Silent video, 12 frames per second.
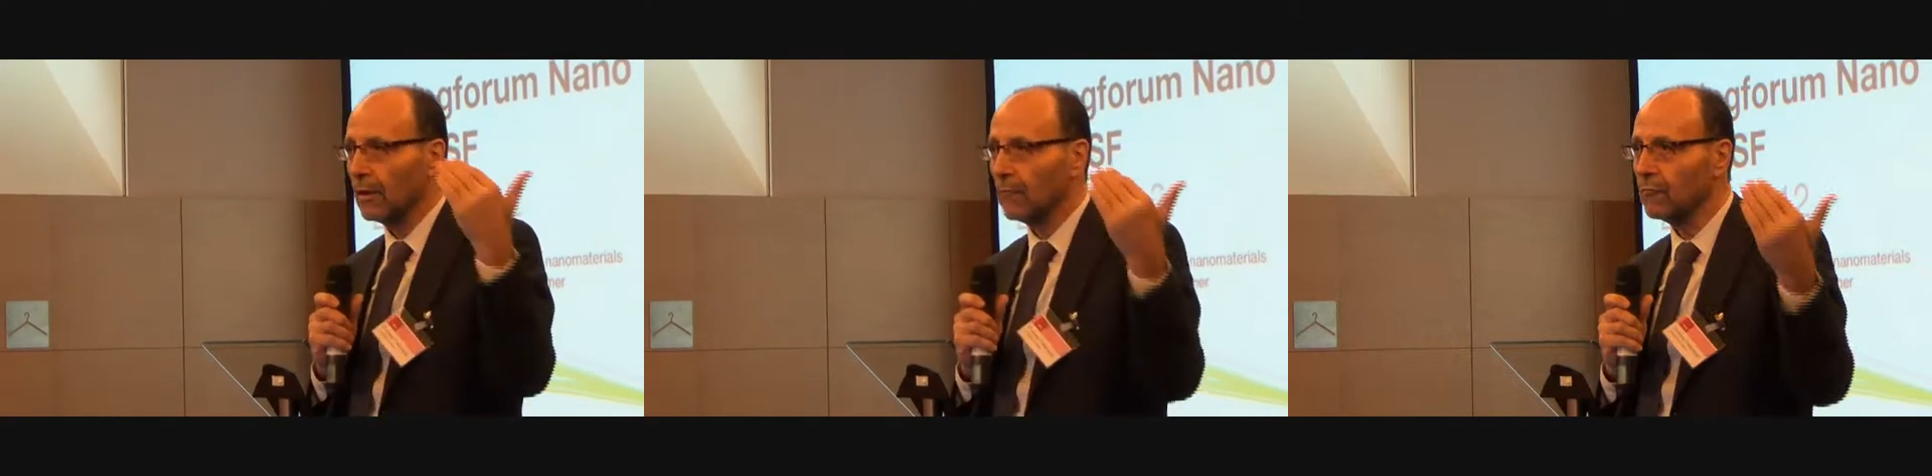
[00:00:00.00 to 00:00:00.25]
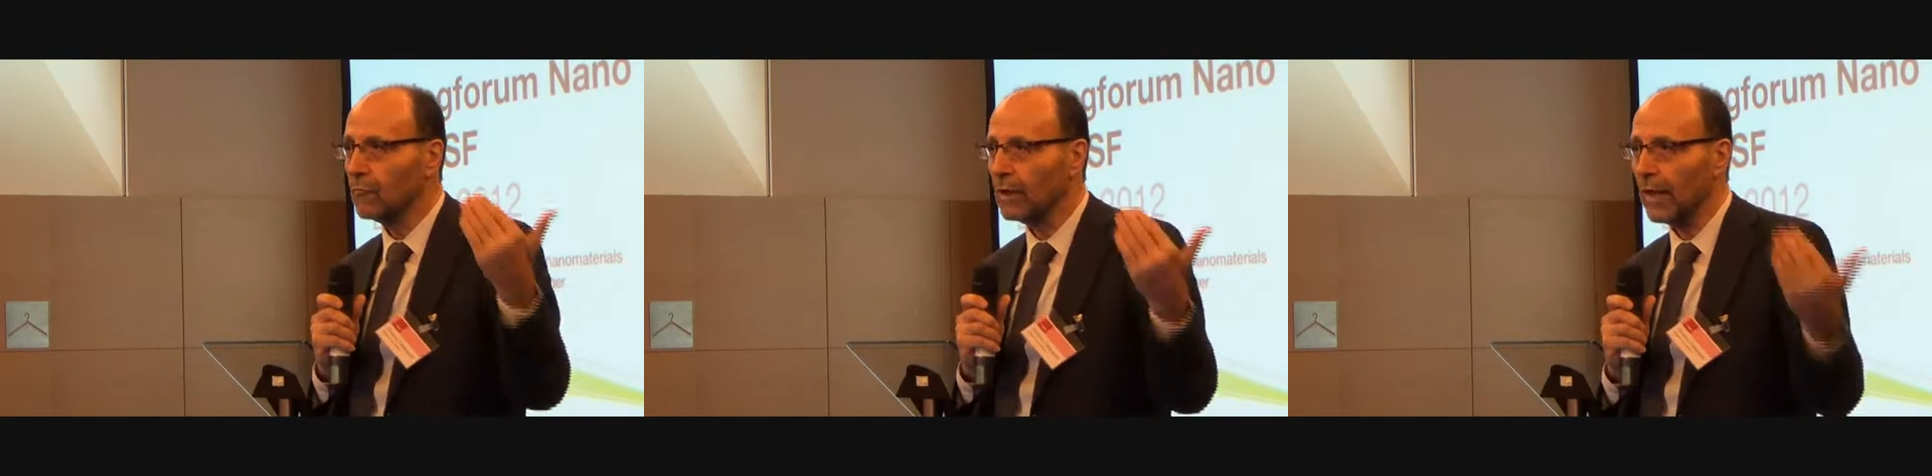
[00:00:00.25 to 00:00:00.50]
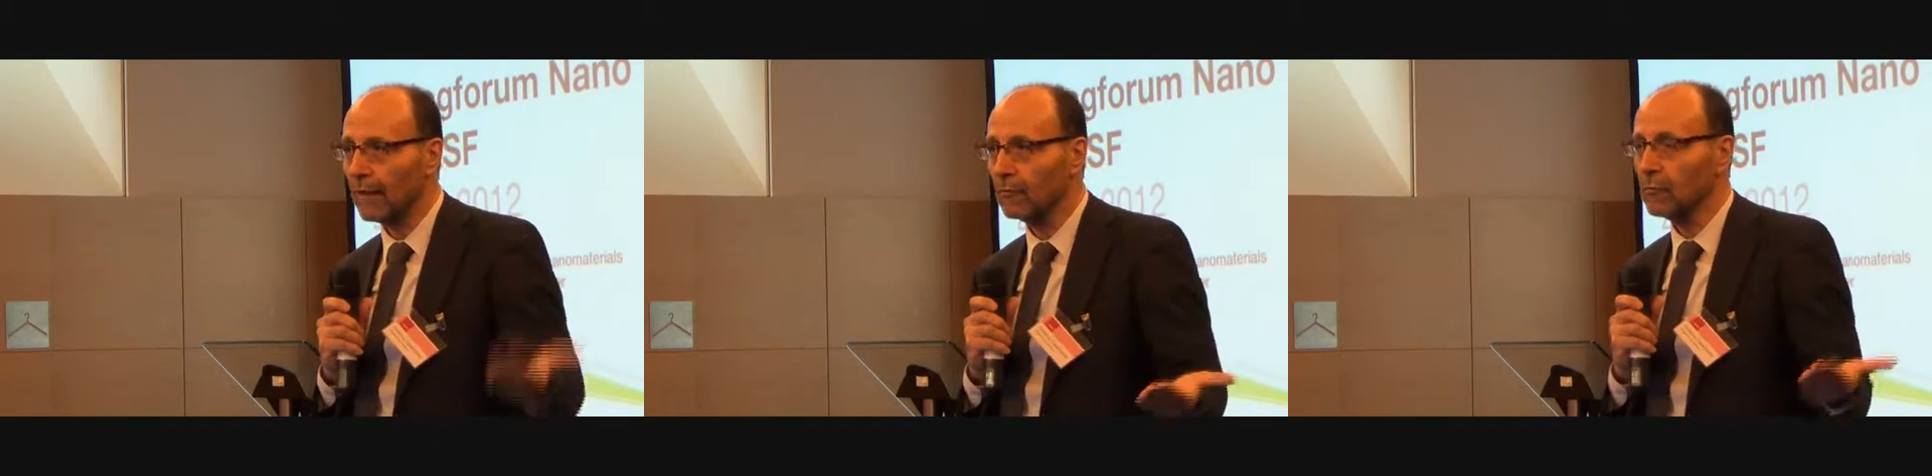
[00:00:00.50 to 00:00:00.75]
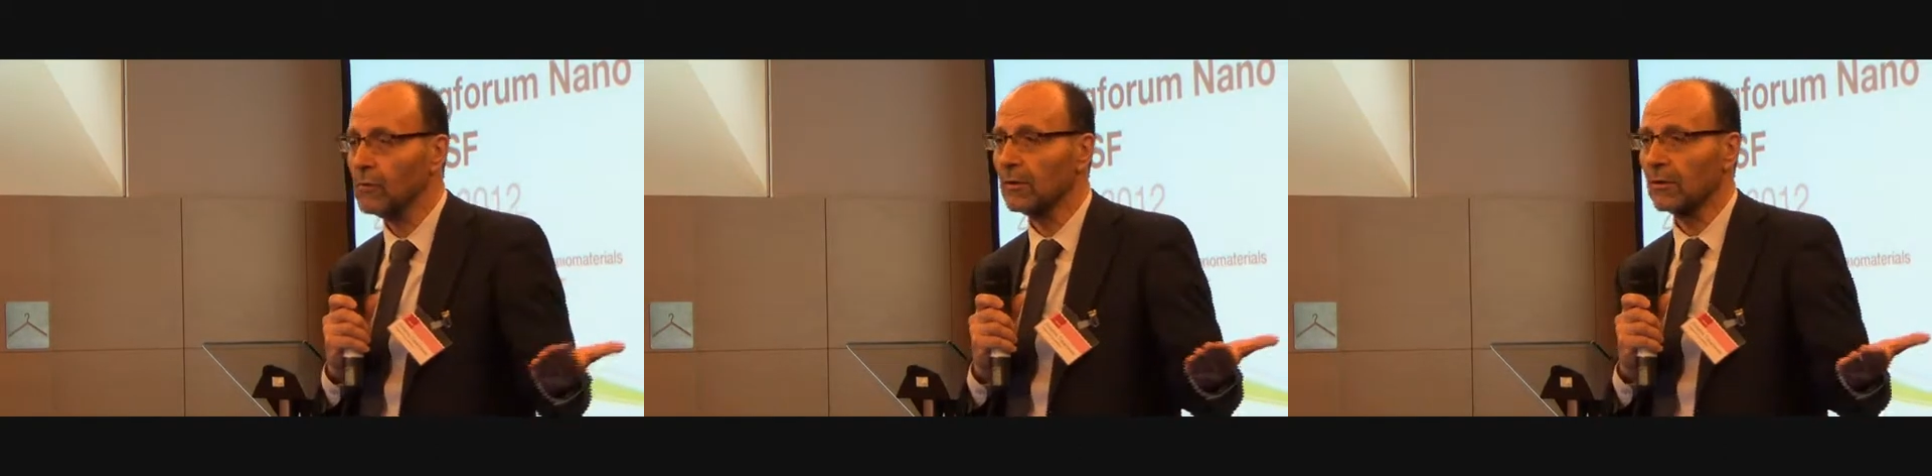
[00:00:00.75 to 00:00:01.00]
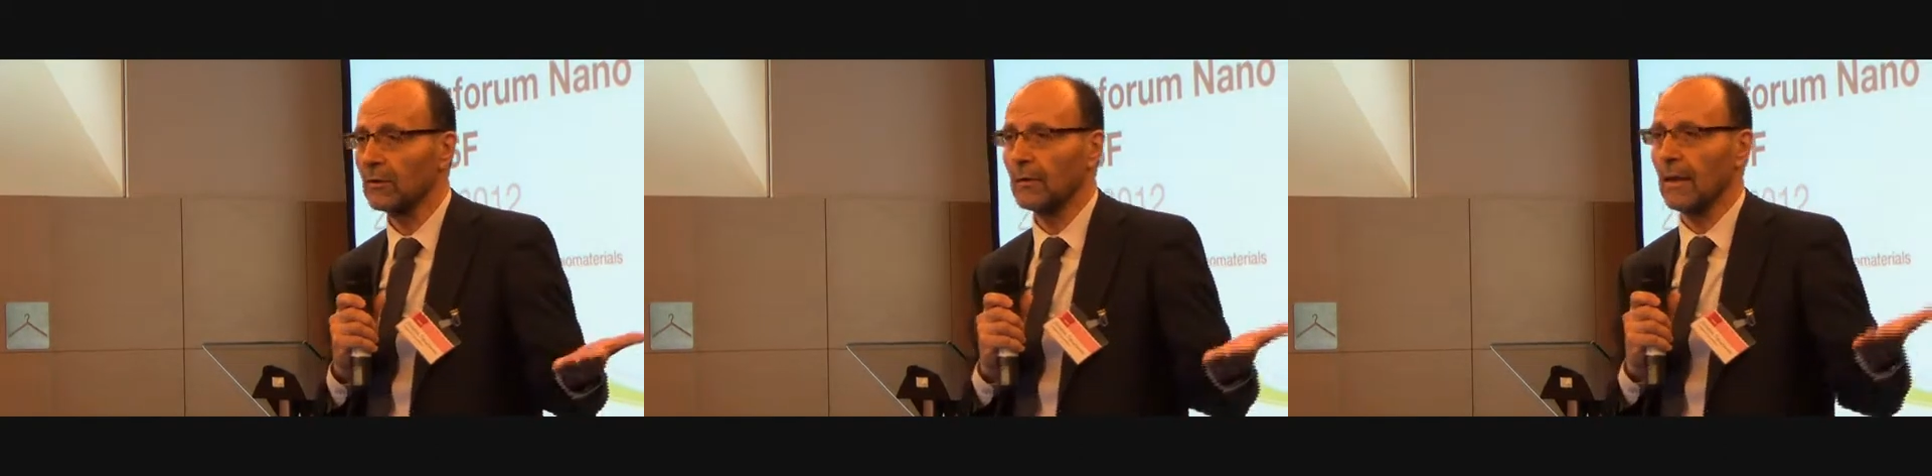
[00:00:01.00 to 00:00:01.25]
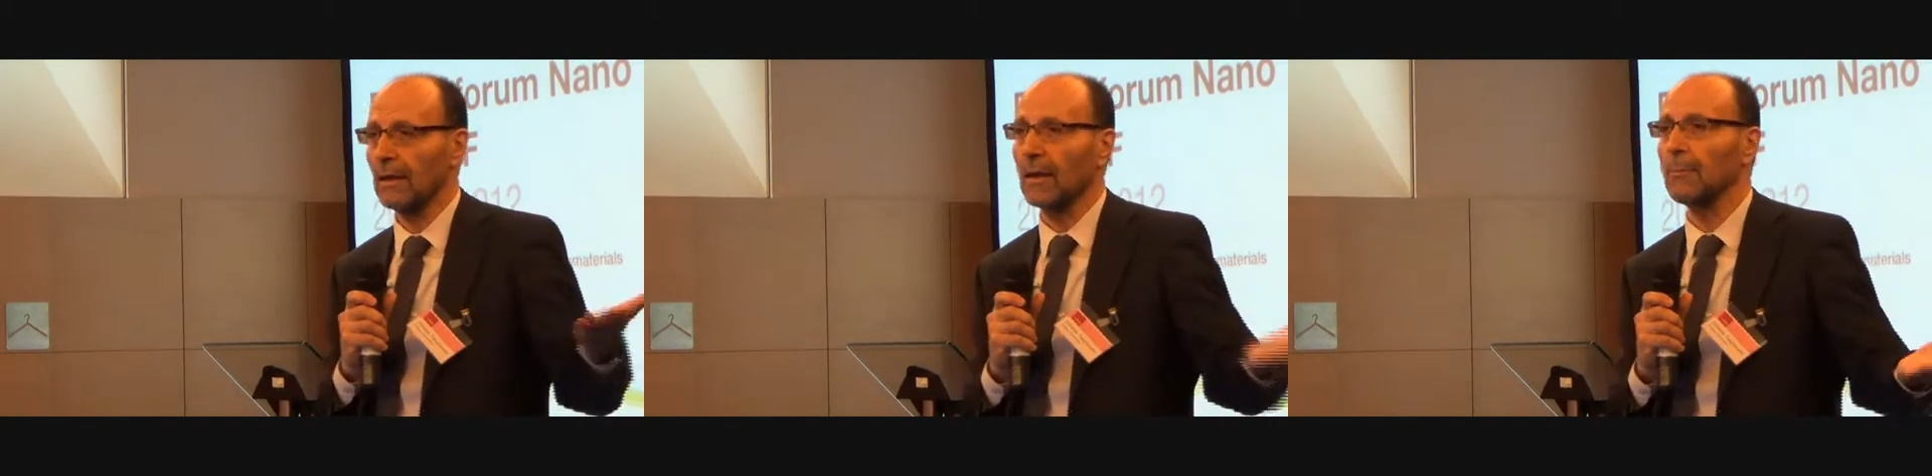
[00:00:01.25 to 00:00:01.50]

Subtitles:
if we took an